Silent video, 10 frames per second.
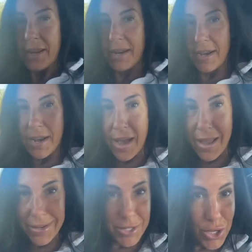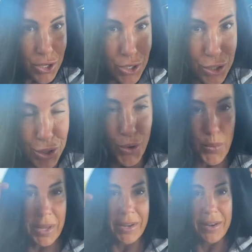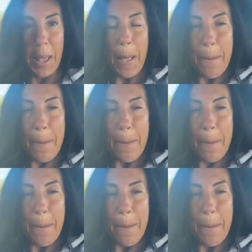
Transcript: not doing,